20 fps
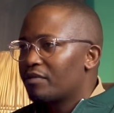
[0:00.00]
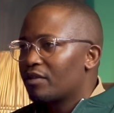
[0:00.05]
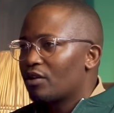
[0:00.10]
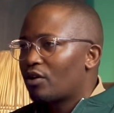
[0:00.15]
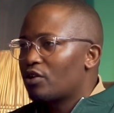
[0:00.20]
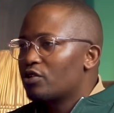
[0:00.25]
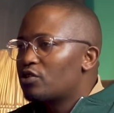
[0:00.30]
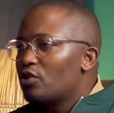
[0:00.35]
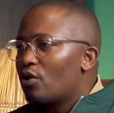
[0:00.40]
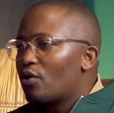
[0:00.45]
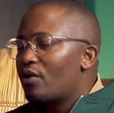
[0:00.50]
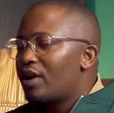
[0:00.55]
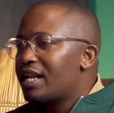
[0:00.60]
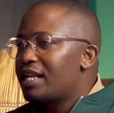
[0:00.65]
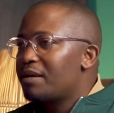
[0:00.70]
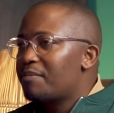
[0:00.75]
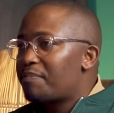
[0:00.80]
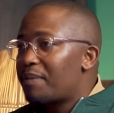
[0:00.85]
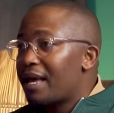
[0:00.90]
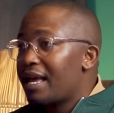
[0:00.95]
Because you're
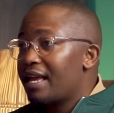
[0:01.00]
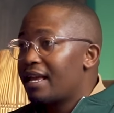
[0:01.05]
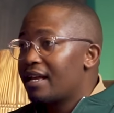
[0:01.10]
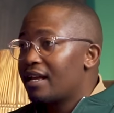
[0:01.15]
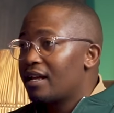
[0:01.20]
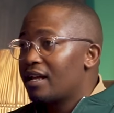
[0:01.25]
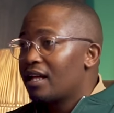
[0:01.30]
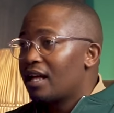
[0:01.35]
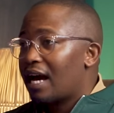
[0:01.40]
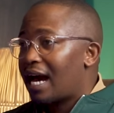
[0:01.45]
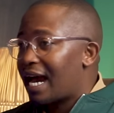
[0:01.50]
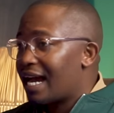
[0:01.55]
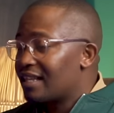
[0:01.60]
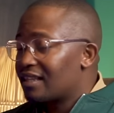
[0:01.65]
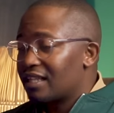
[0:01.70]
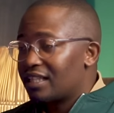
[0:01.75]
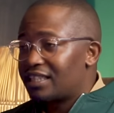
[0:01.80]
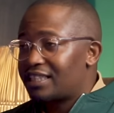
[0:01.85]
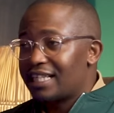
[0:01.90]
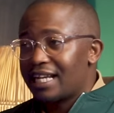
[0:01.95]
already paying
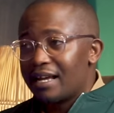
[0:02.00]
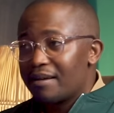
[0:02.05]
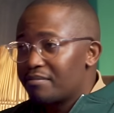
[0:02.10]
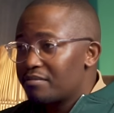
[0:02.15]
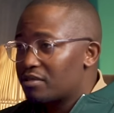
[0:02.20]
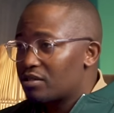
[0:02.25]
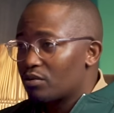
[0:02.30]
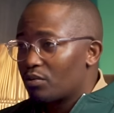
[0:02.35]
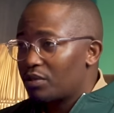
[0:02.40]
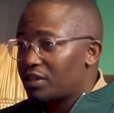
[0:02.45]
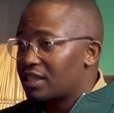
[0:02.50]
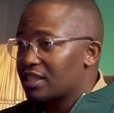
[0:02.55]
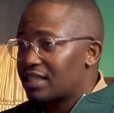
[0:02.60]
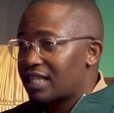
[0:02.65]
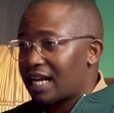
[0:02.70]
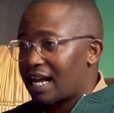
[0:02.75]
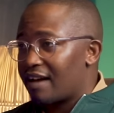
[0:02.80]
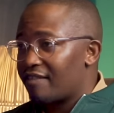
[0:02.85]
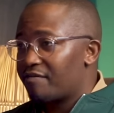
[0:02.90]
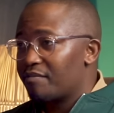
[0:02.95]
either GEMS, which is
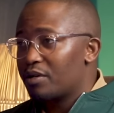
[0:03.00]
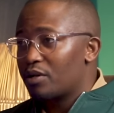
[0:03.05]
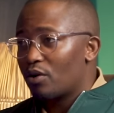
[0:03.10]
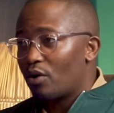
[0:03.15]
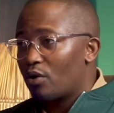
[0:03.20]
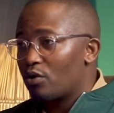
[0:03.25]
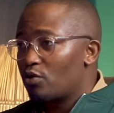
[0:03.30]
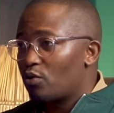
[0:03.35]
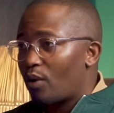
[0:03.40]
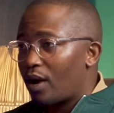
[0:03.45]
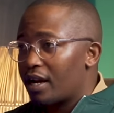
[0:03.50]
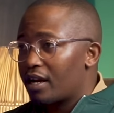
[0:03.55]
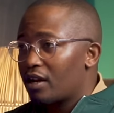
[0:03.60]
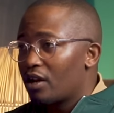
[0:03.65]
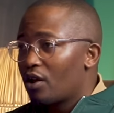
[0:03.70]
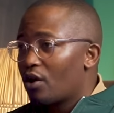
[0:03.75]
the government-owned one,